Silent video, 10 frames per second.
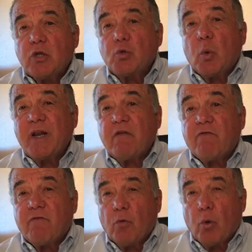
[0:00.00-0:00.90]
to
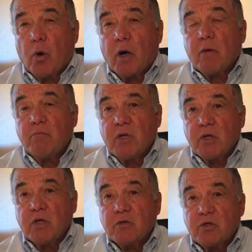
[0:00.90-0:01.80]
24
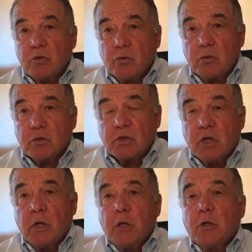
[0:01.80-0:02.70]
million students.